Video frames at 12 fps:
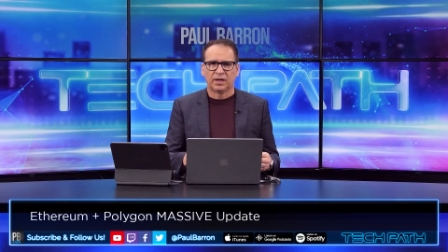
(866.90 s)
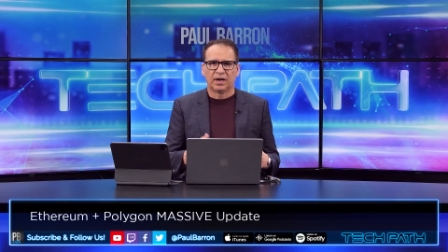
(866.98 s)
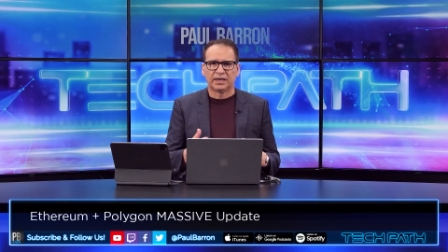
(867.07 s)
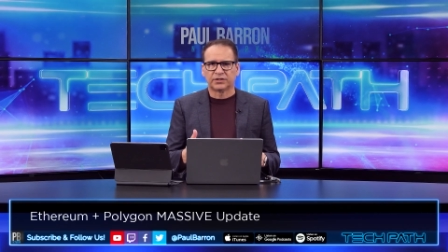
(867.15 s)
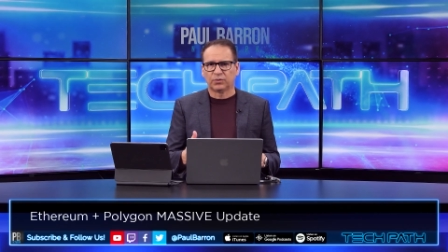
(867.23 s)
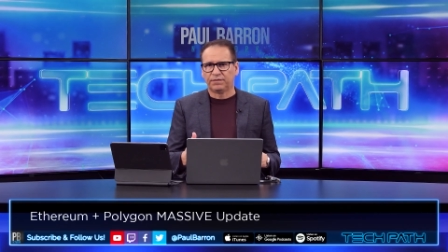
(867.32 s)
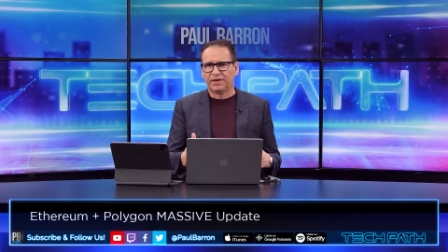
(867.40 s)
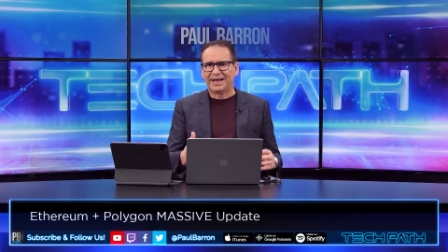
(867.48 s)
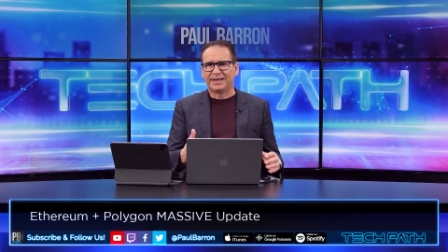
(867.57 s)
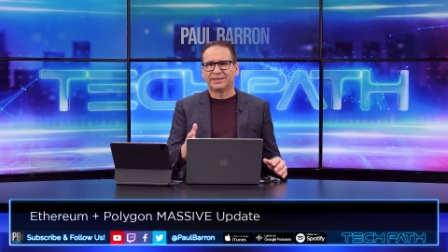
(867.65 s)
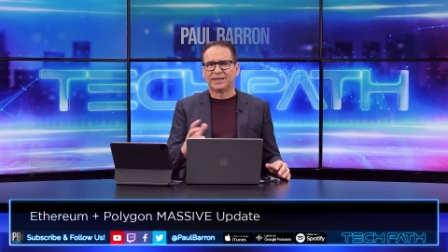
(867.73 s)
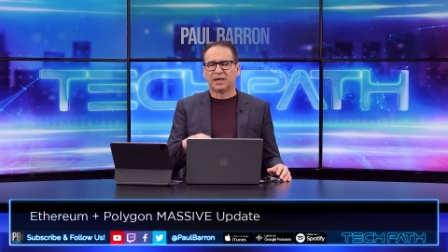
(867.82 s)
All right, so we've
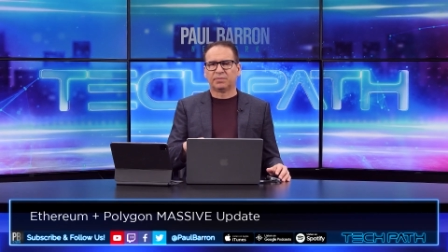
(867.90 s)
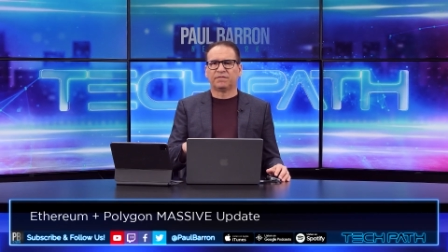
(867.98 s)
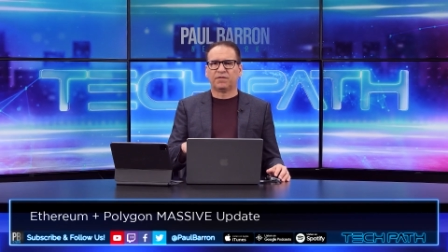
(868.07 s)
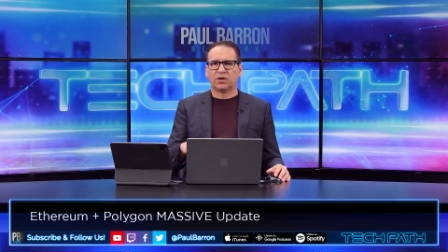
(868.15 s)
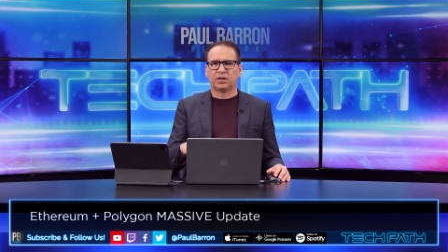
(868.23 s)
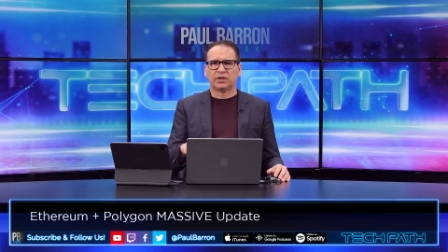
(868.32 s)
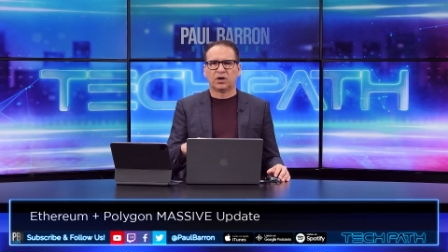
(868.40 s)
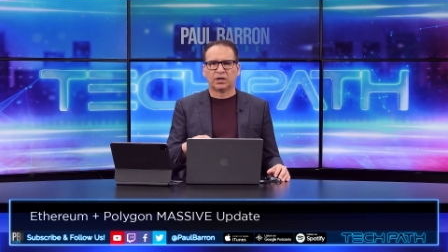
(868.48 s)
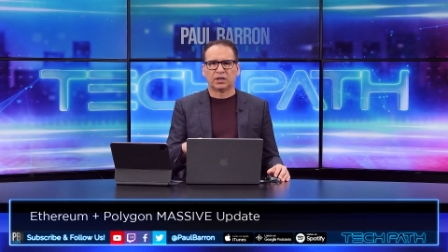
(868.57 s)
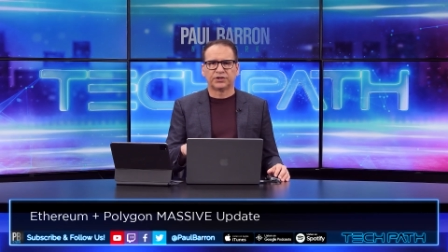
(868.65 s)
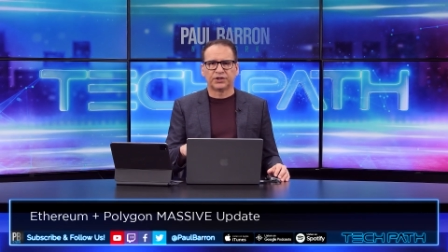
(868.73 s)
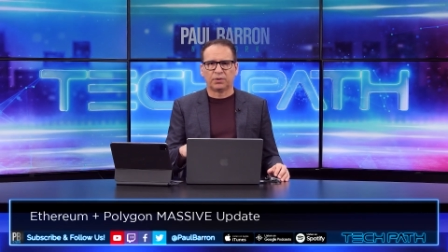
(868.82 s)
had Todd McFarlane on
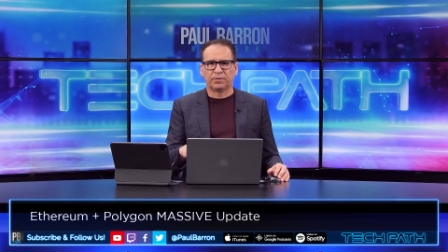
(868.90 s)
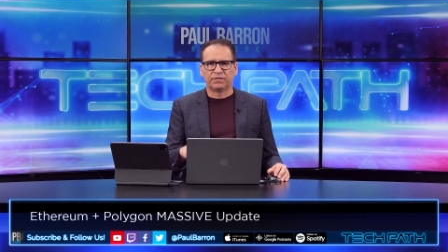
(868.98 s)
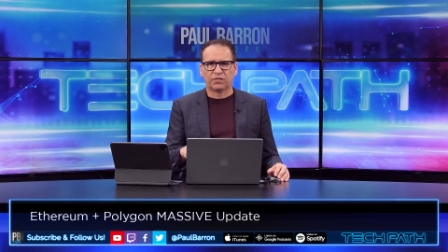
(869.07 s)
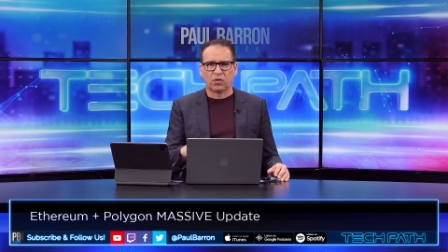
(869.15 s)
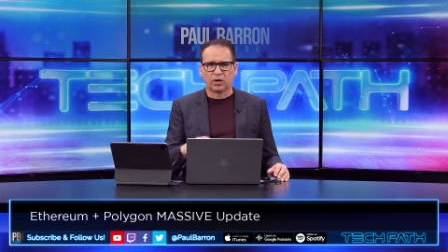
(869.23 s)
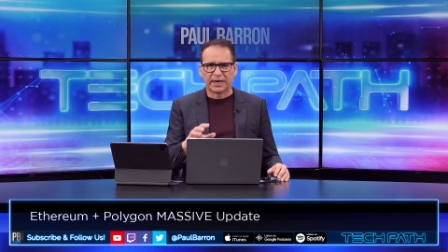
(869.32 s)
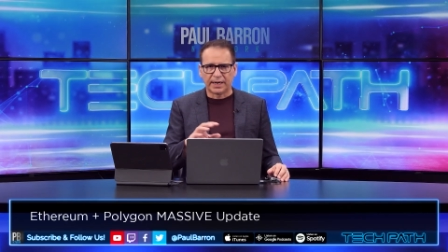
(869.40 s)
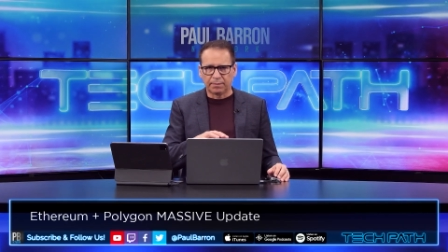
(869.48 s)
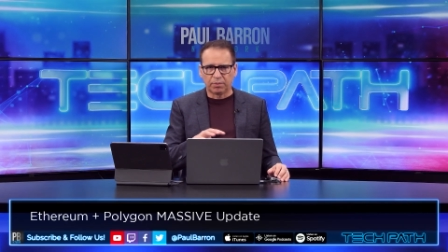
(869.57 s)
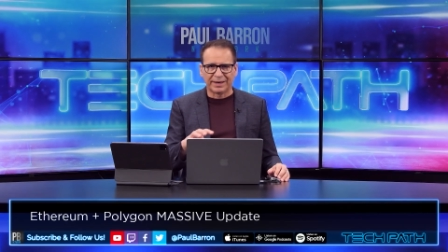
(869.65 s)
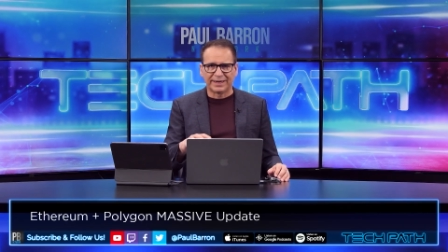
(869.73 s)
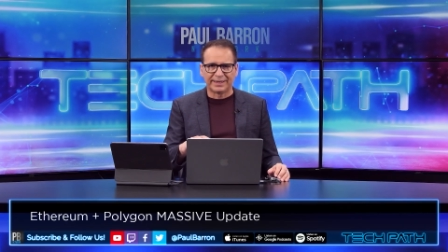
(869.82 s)
our show before, kind of
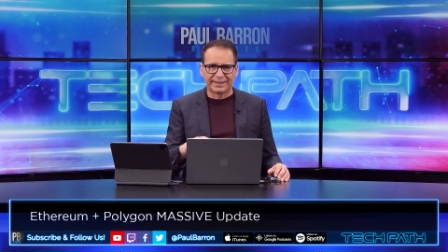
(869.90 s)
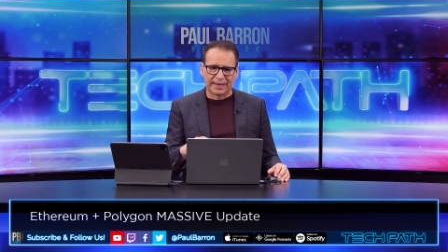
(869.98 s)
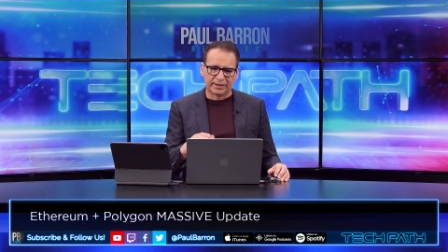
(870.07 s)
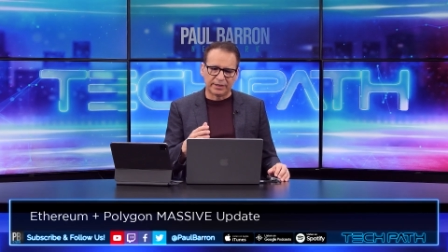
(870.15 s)
breaking down.